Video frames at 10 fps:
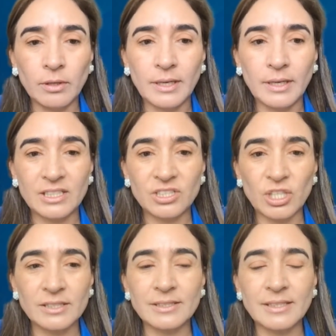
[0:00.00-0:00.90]
like
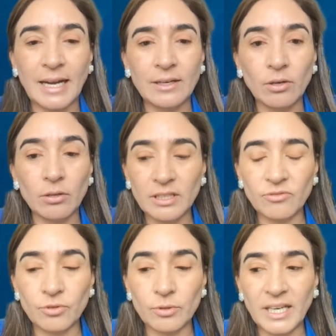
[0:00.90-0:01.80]
just scan all the
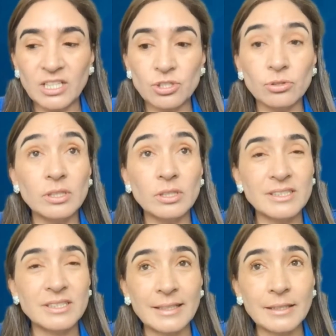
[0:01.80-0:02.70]
information,
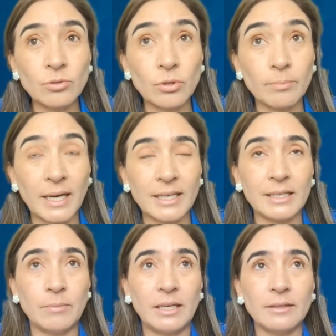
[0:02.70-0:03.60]
send it to the bank
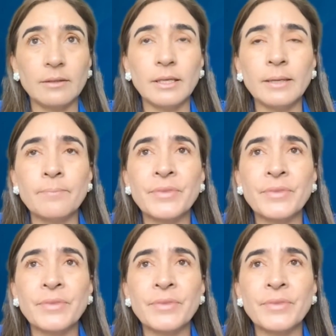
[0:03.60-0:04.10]
immediately.